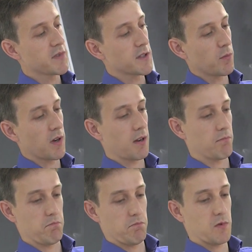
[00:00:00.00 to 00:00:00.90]

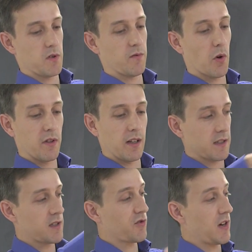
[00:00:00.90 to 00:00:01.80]
somewhere on the
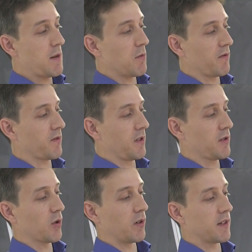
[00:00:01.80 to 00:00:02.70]
extreme of the
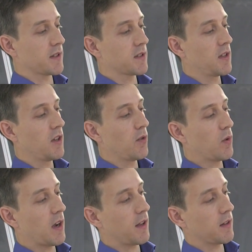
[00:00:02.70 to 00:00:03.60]
torus
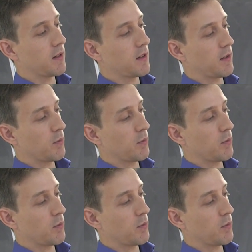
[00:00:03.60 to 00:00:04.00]
where,